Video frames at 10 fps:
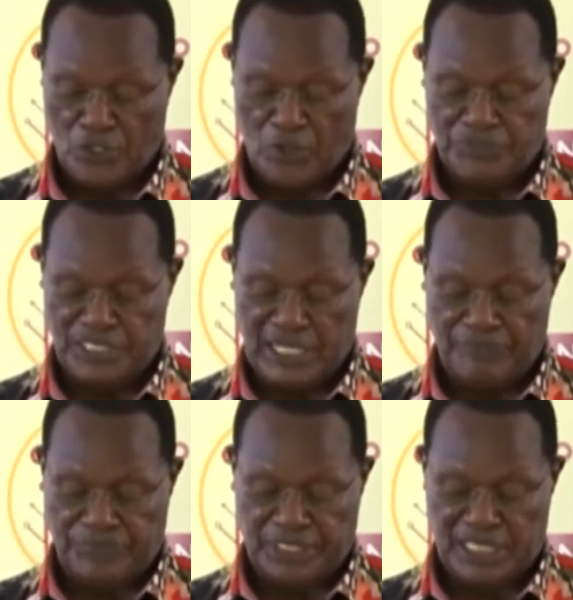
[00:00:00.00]
of the
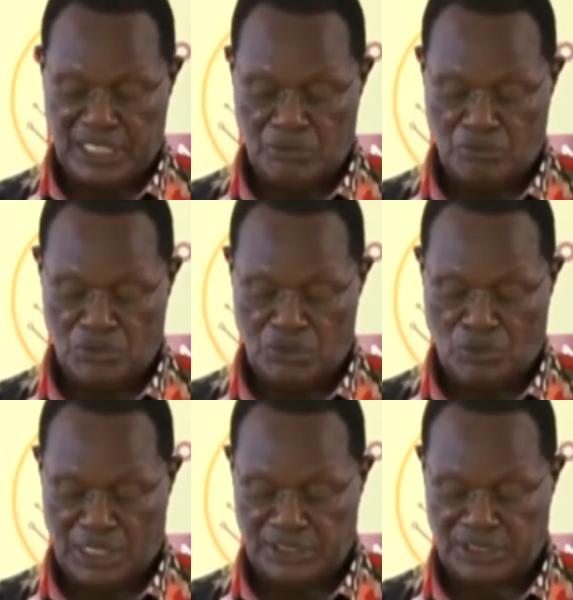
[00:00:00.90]
Africa we
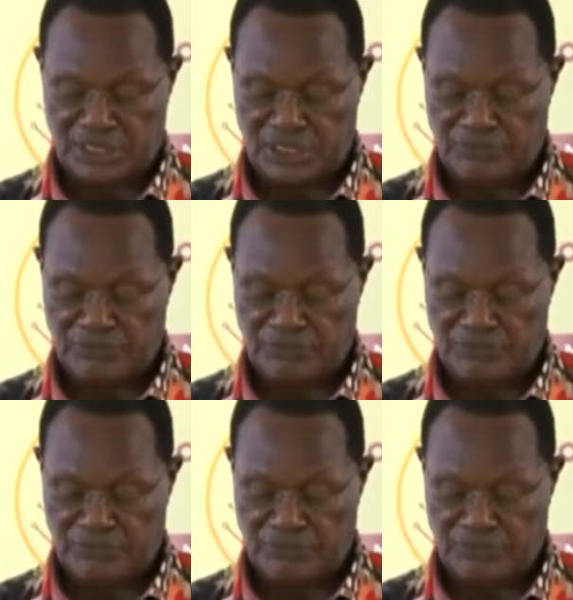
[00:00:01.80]
want,